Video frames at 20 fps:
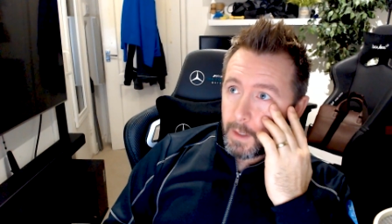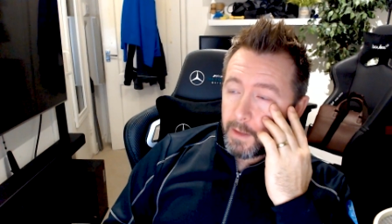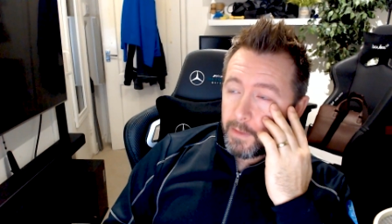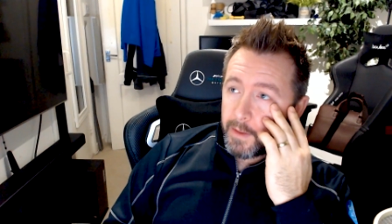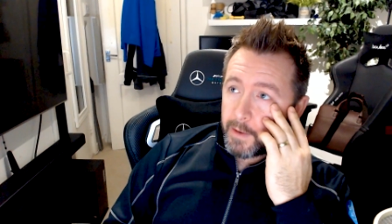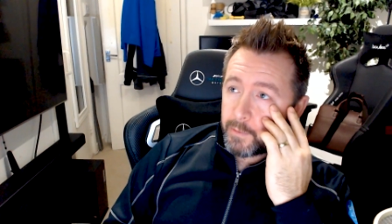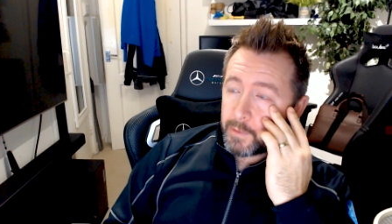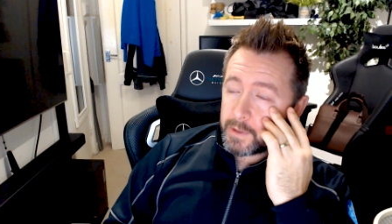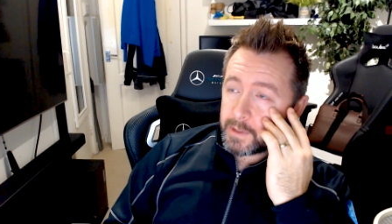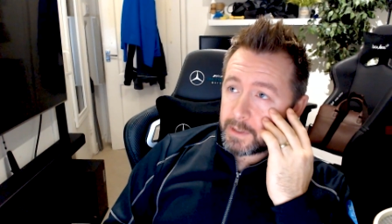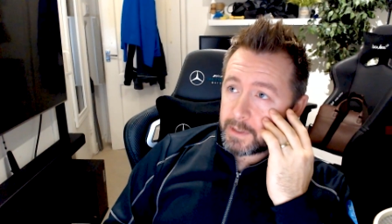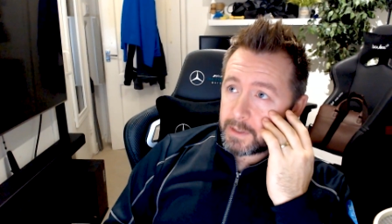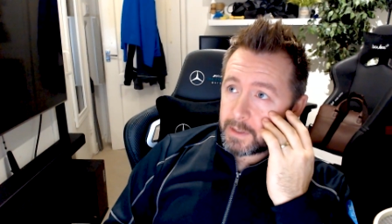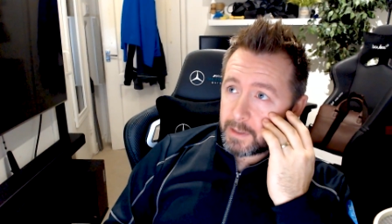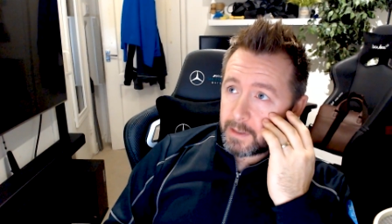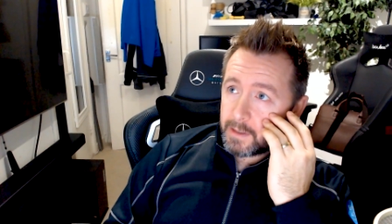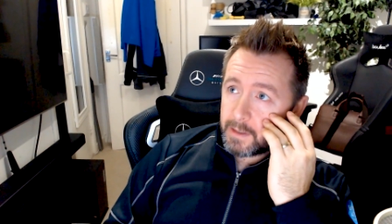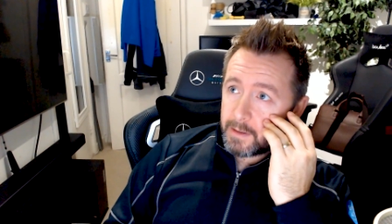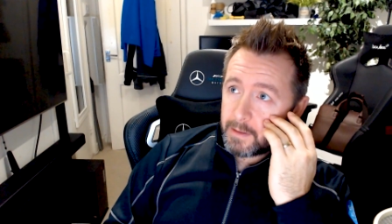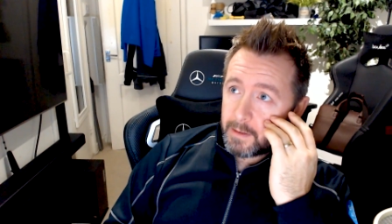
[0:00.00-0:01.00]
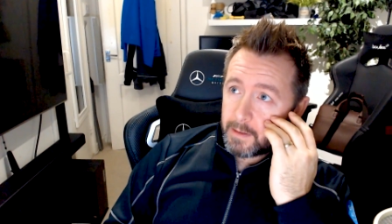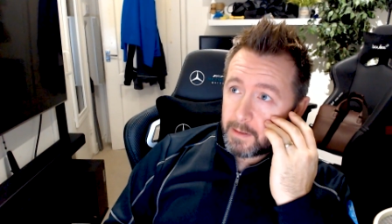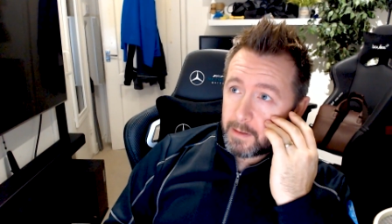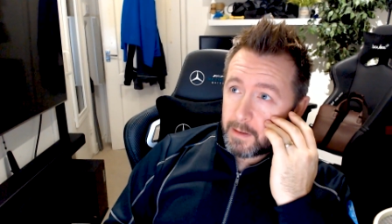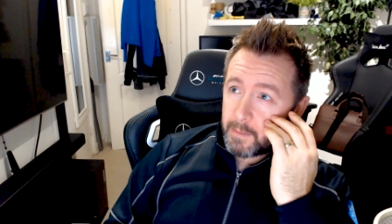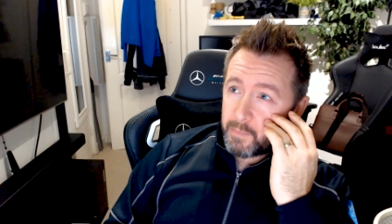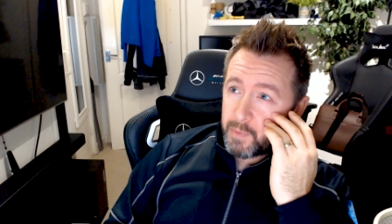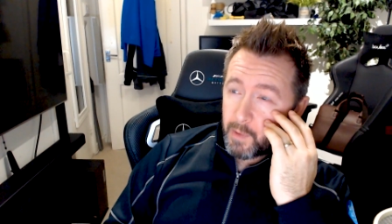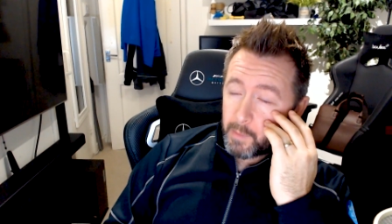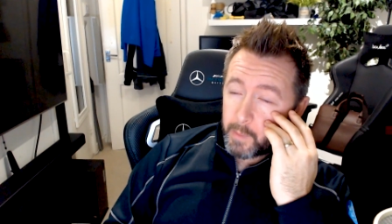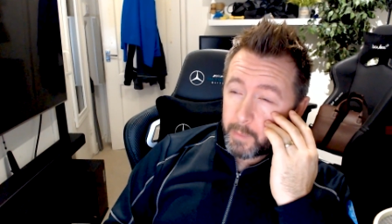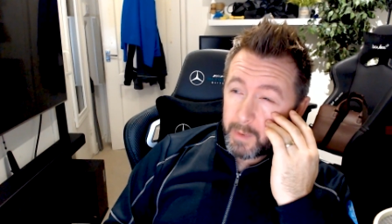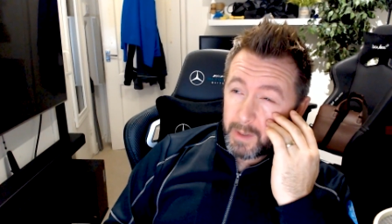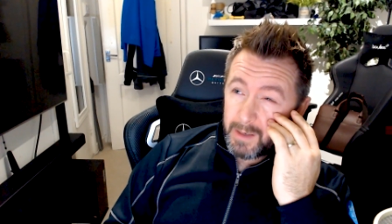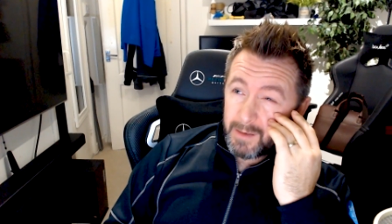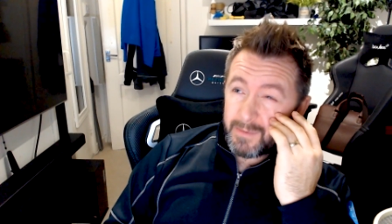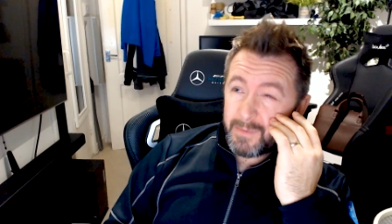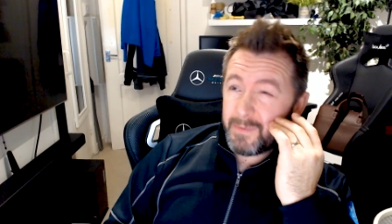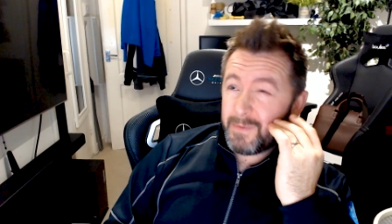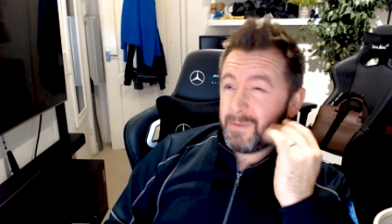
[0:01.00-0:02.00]
There was
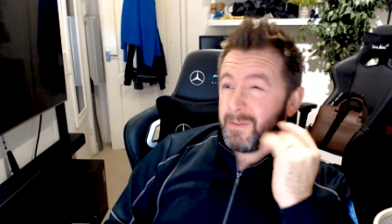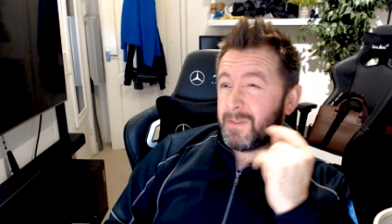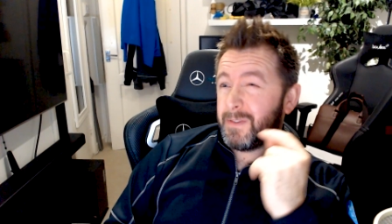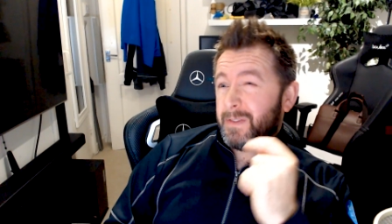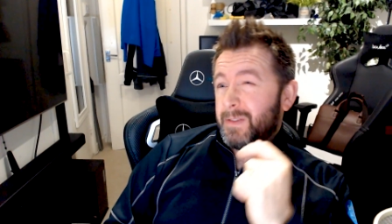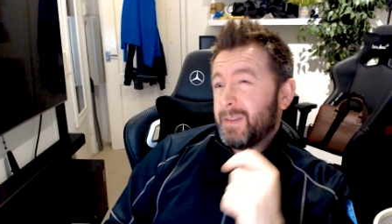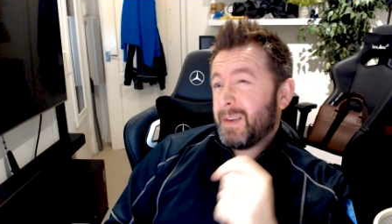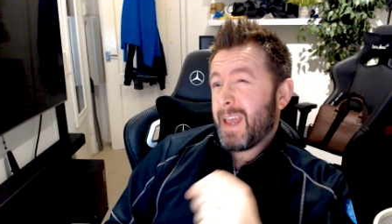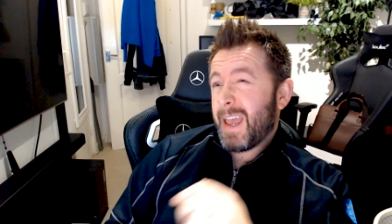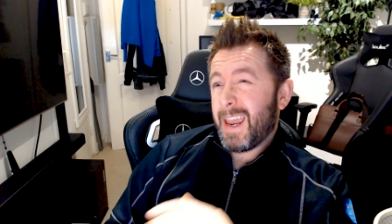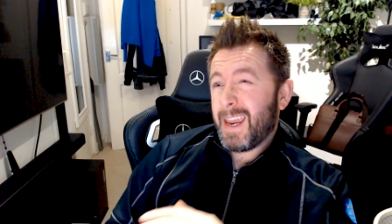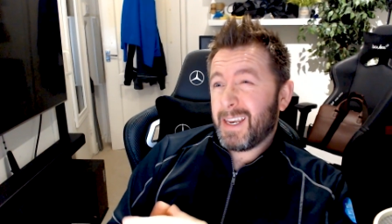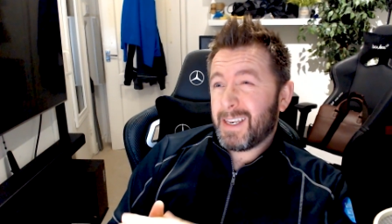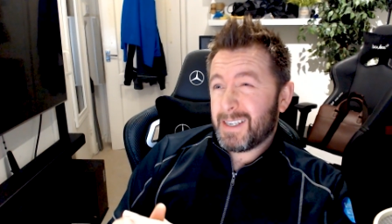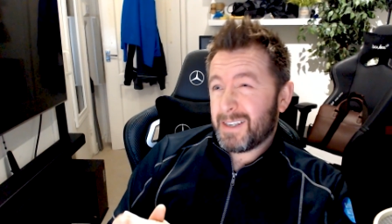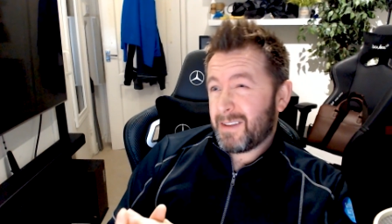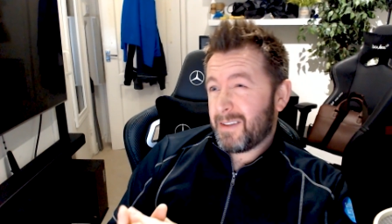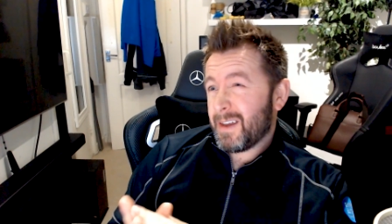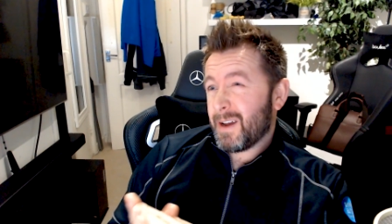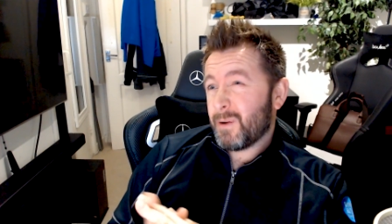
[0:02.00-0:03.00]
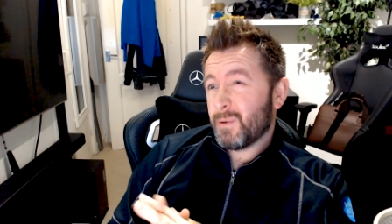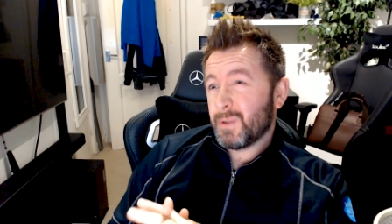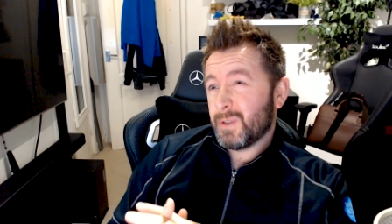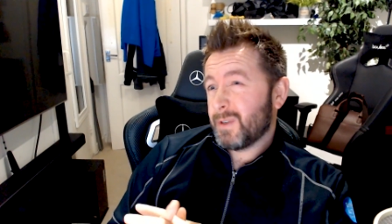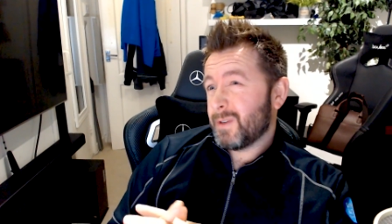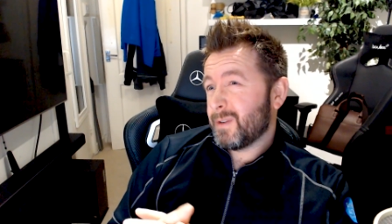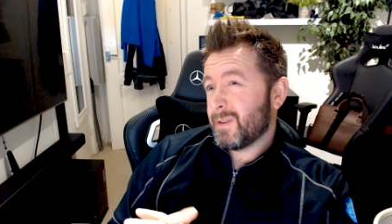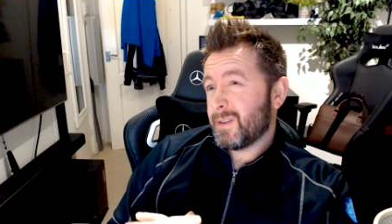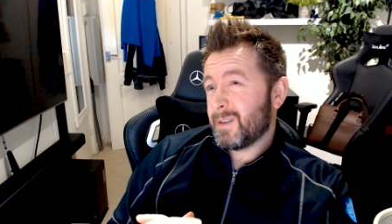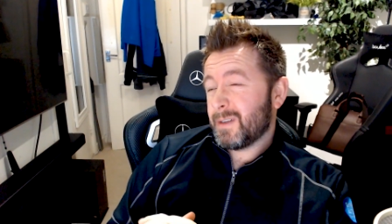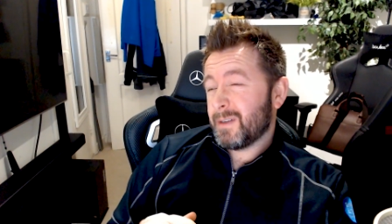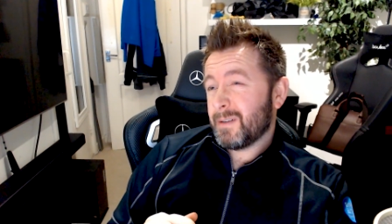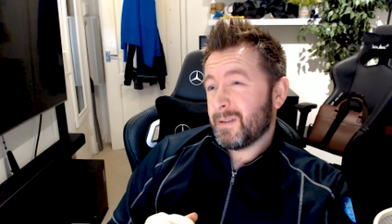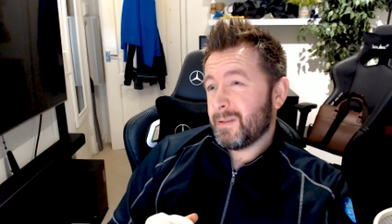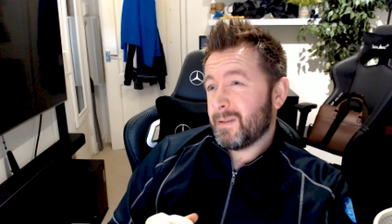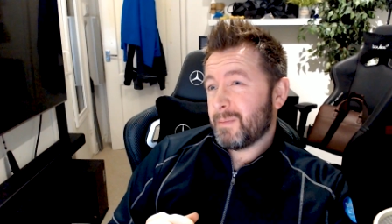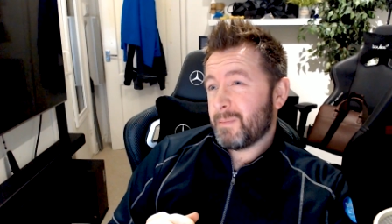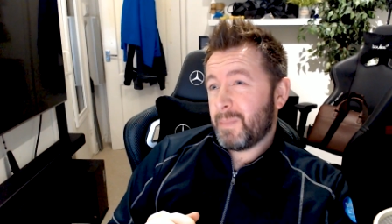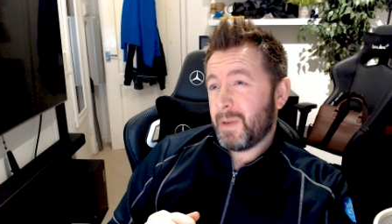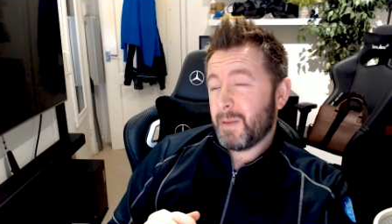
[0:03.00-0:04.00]
probably 8,000
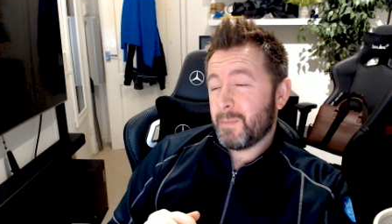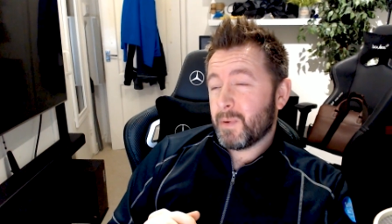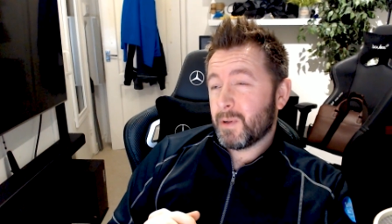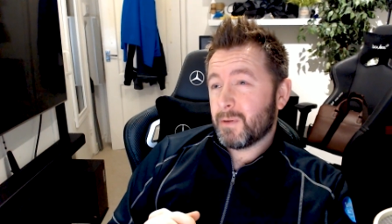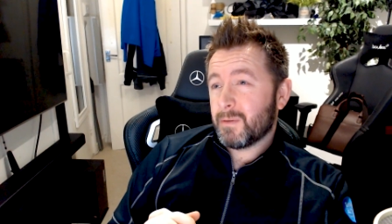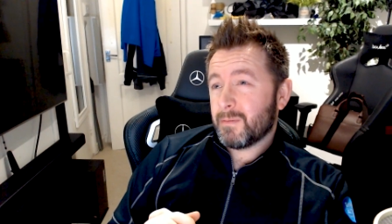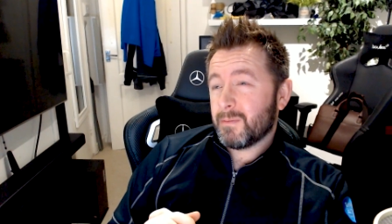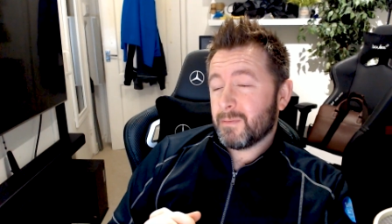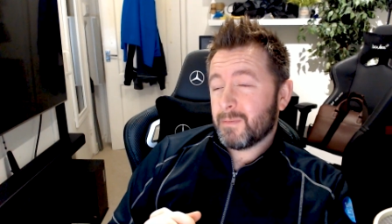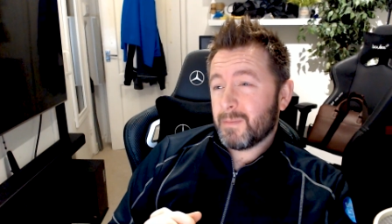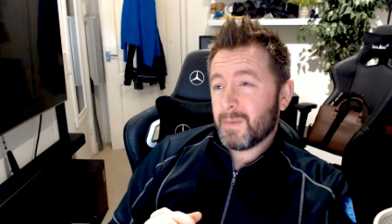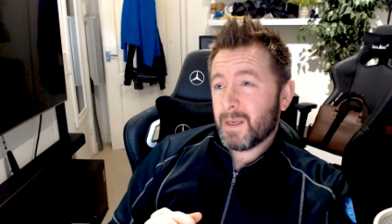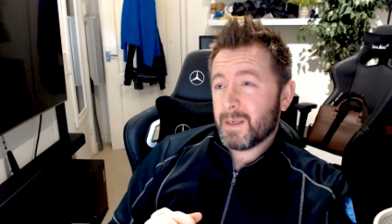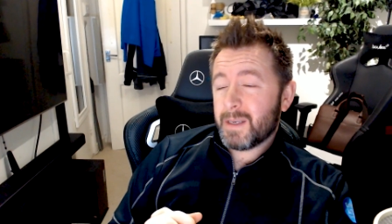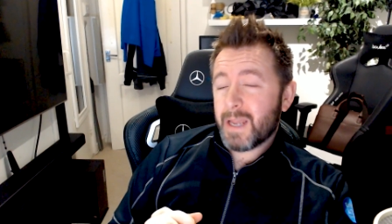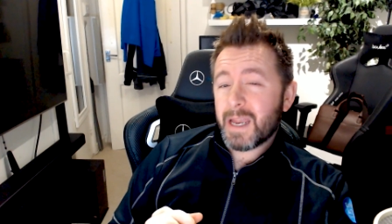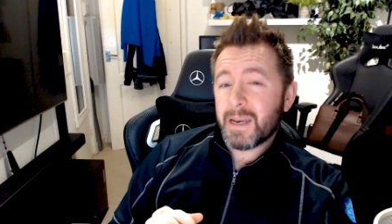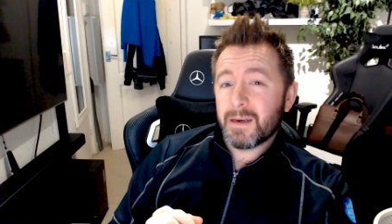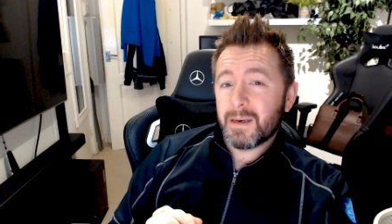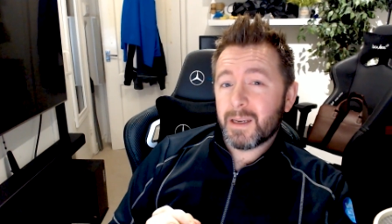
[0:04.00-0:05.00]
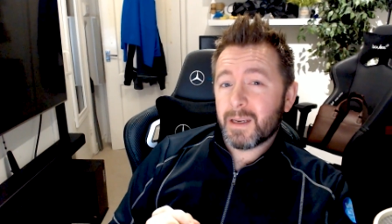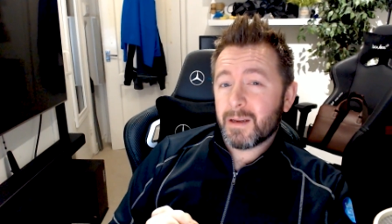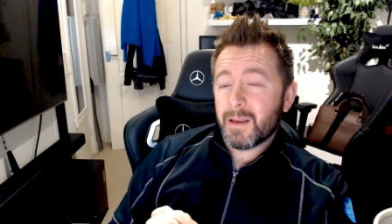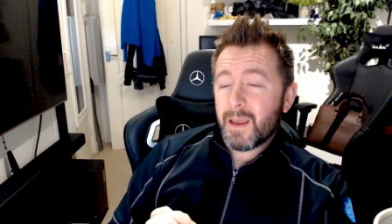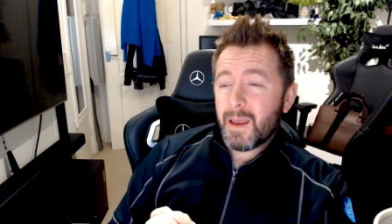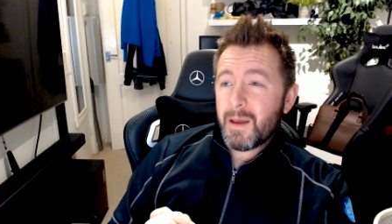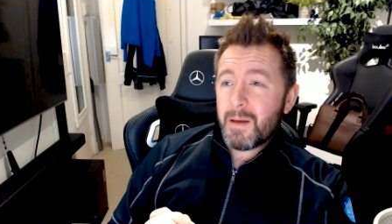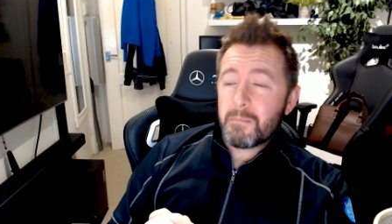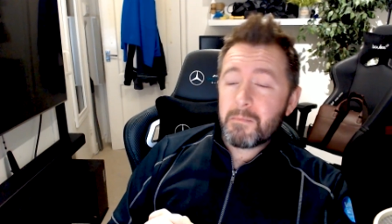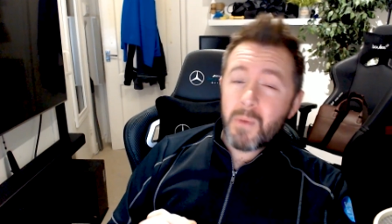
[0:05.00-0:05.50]
people attending.